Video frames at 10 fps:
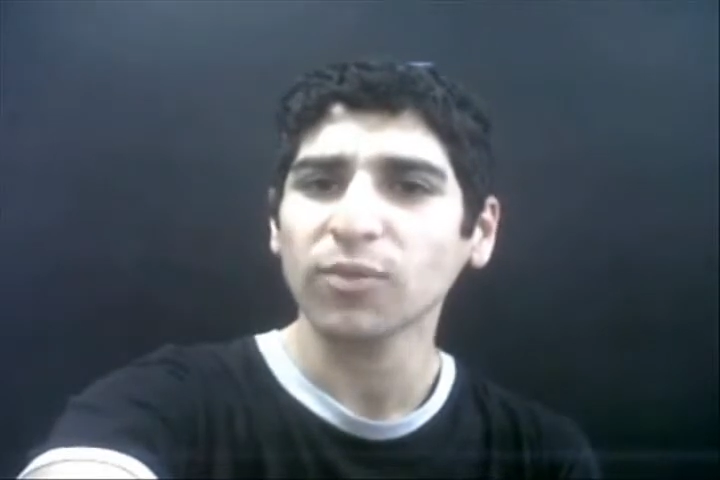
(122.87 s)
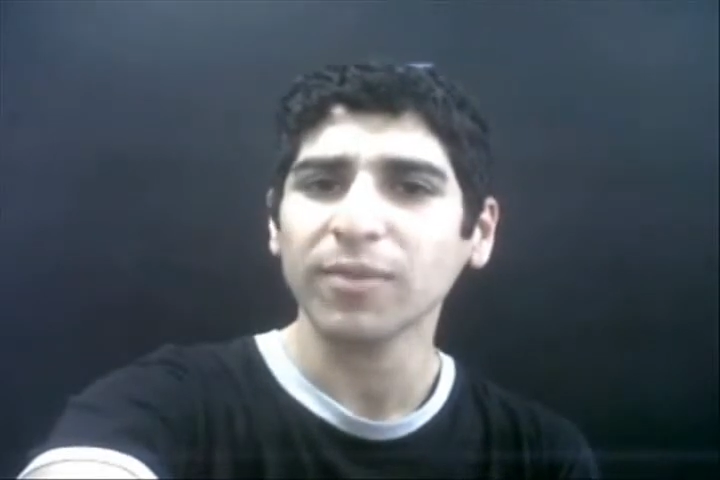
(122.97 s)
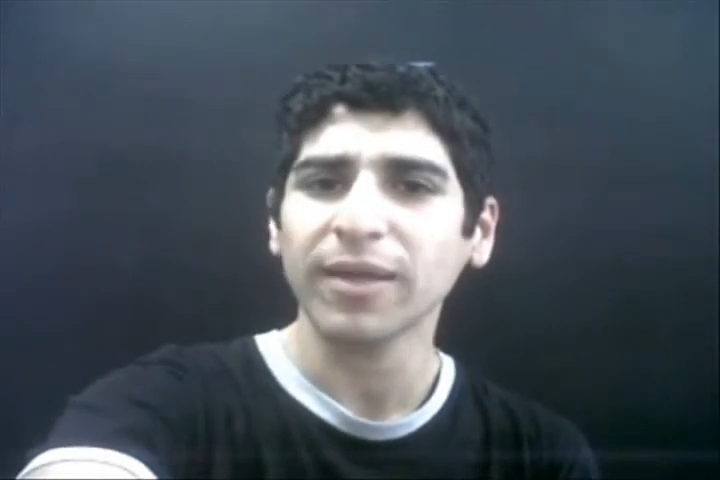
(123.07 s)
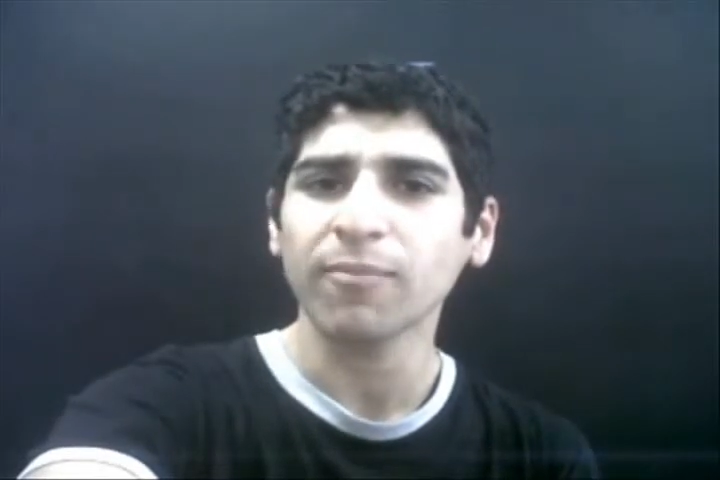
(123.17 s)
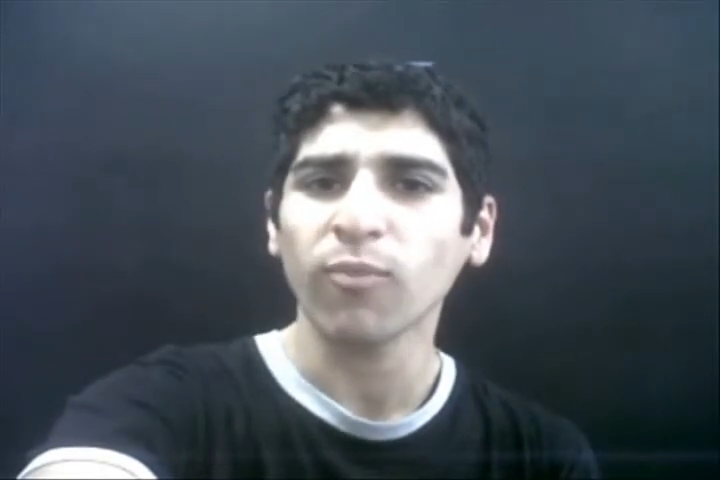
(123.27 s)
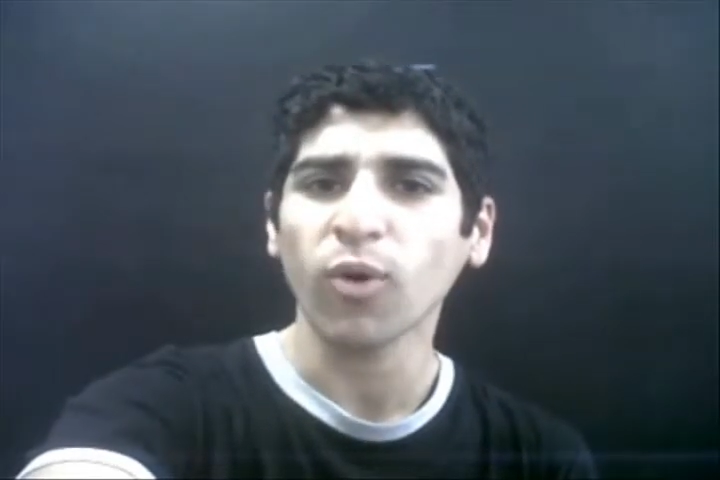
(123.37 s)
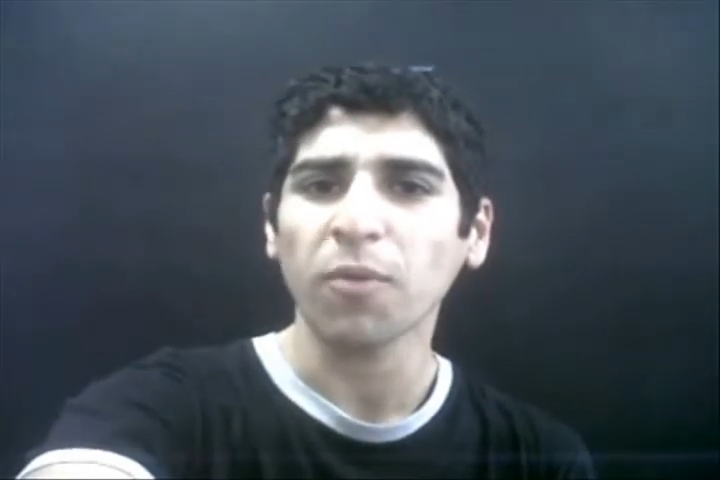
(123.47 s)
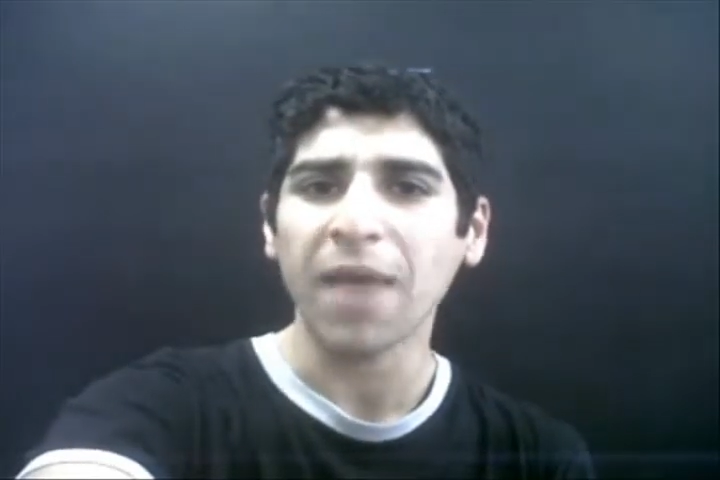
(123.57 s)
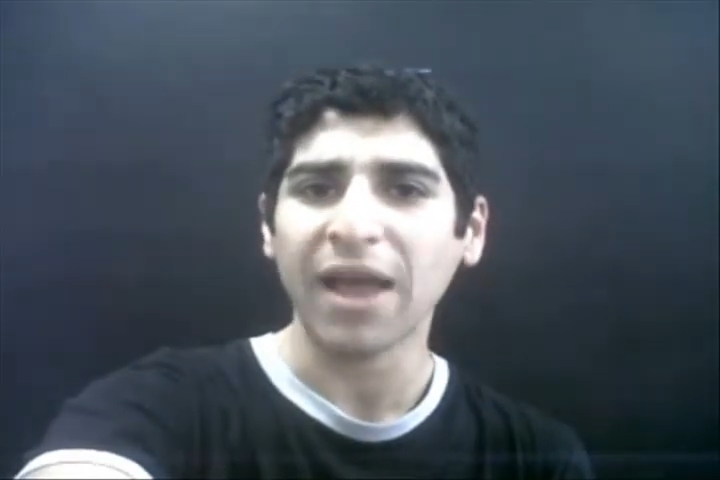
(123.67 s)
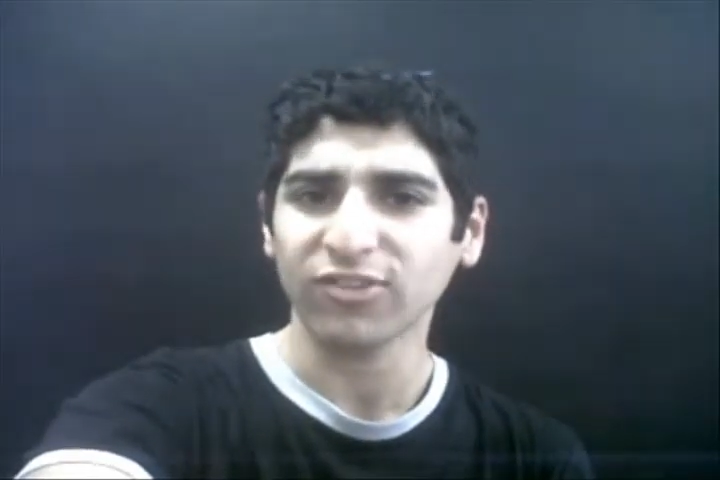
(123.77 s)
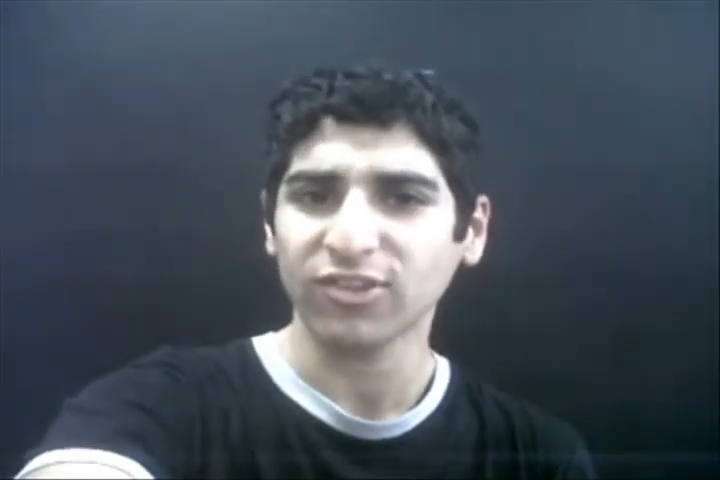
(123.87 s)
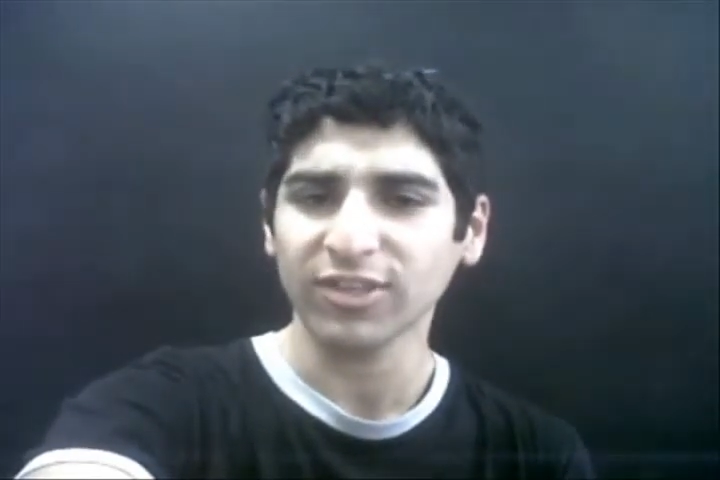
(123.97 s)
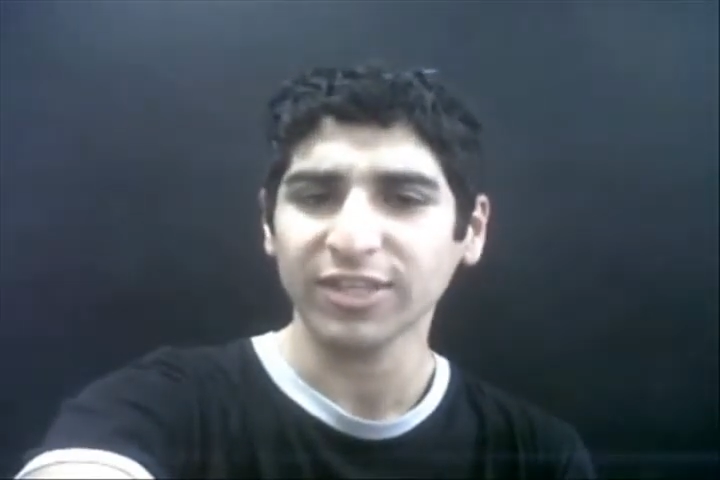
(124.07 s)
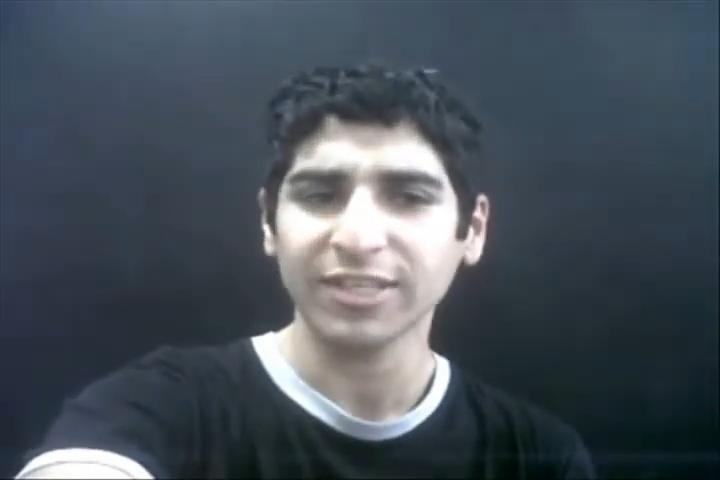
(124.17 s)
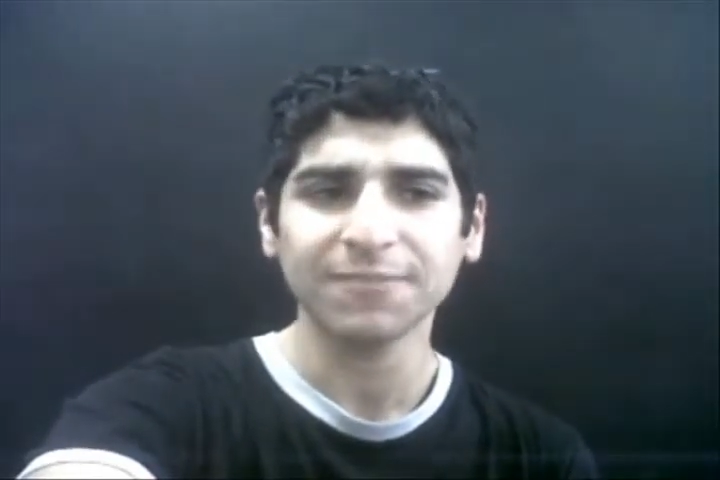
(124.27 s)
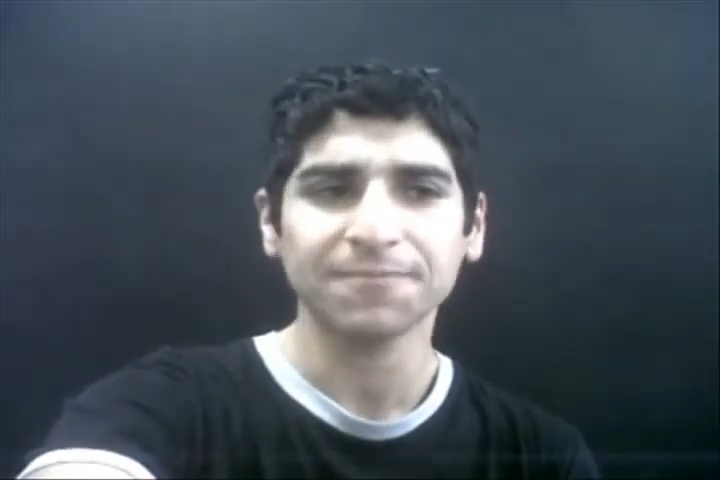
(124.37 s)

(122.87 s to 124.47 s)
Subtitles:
bit more masculine.